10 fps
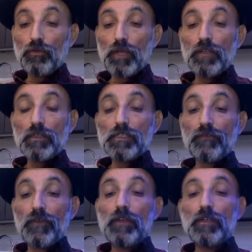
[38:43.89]
not this
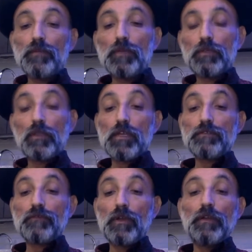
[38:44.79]
Friday, but
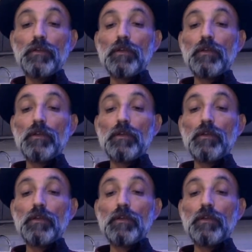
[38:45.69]
last Friday.